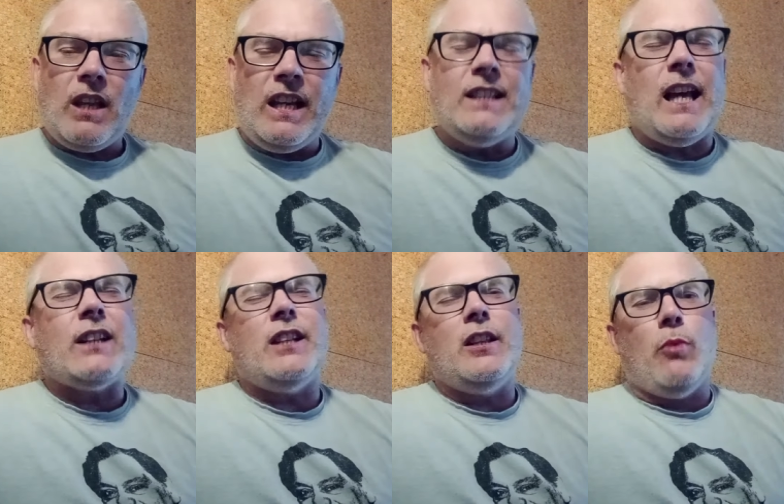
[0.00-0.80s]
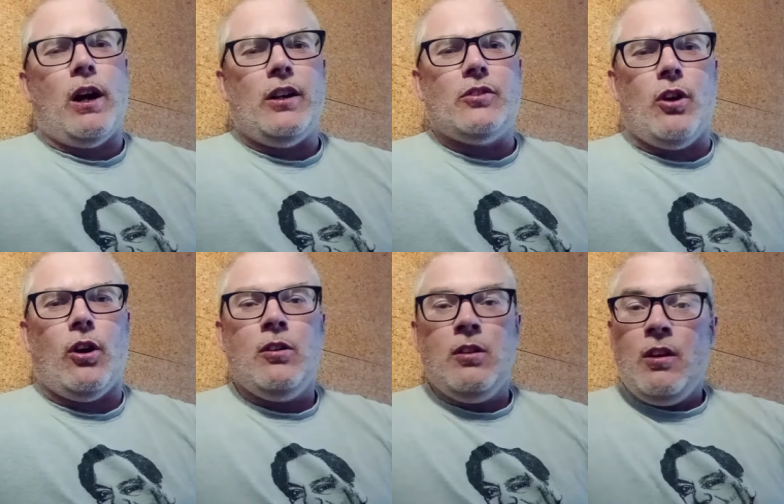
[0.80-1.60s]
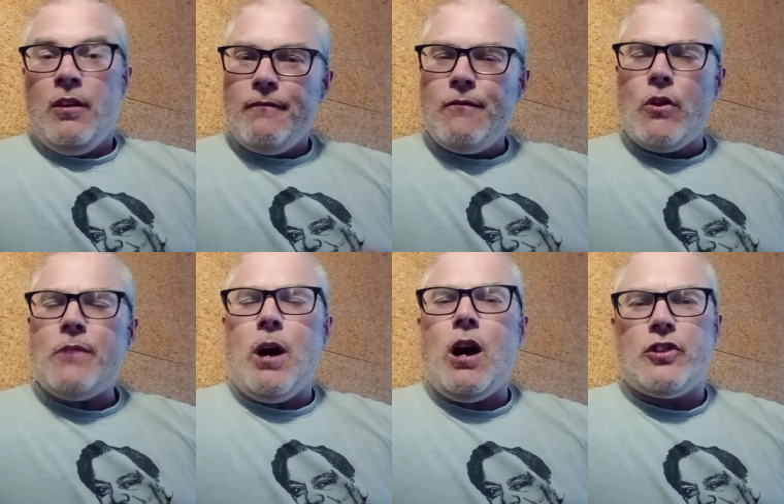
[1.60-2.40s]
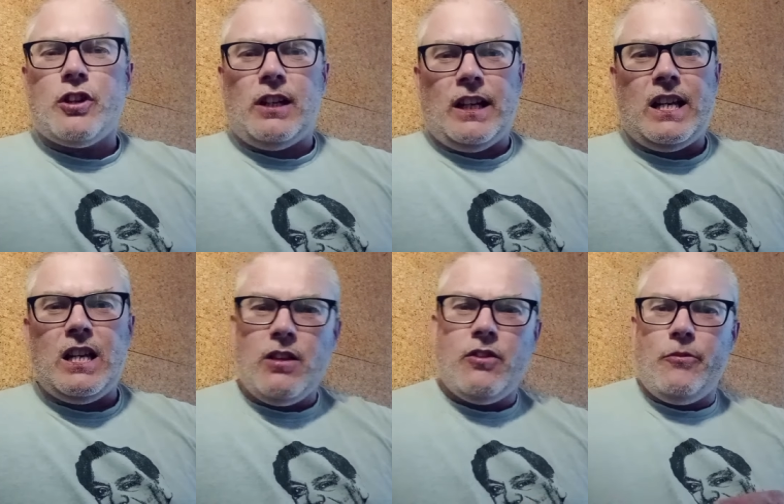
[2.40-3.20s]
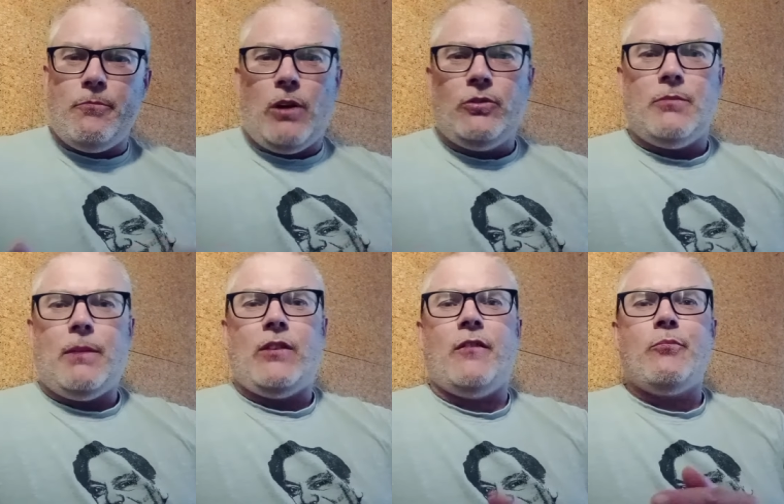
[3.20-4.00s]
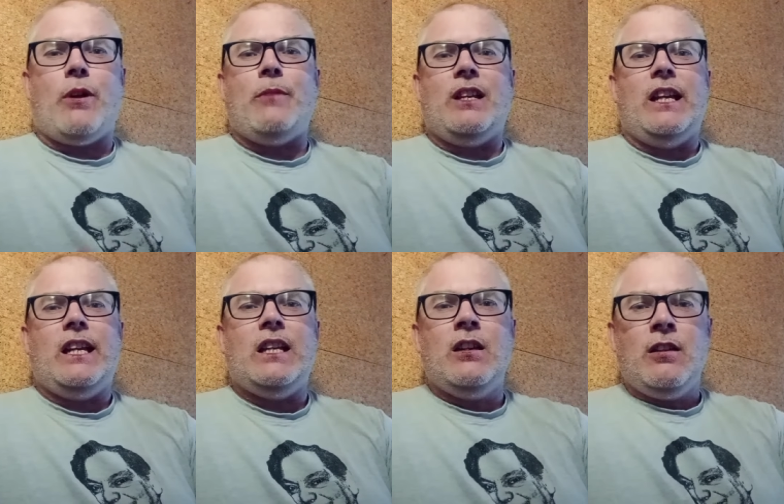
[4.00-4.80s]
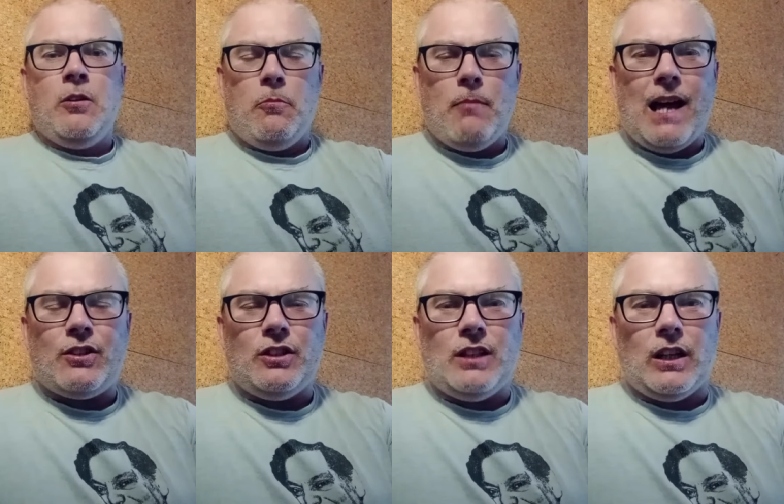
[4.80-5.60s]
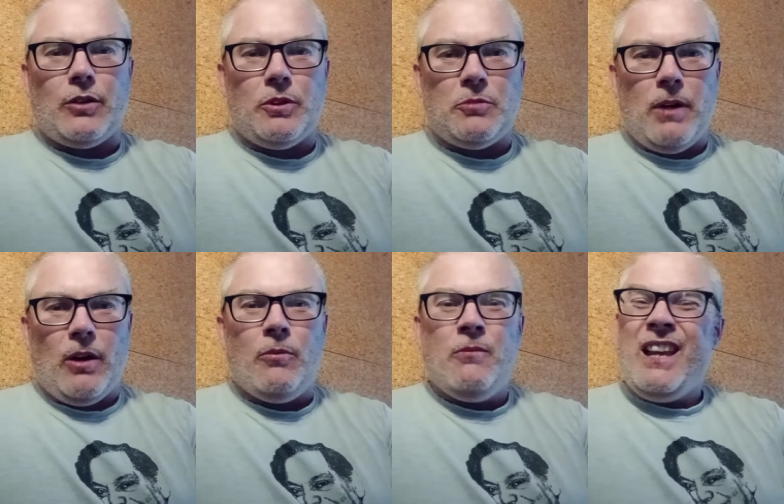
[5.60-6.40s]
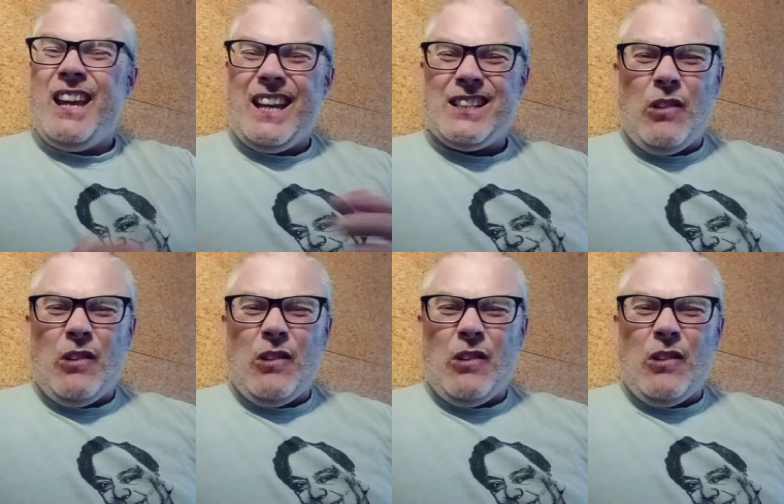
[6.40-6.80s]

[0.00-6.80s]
he's actually the one that's got very marginally the most amount of Premier League matches under his belt. It's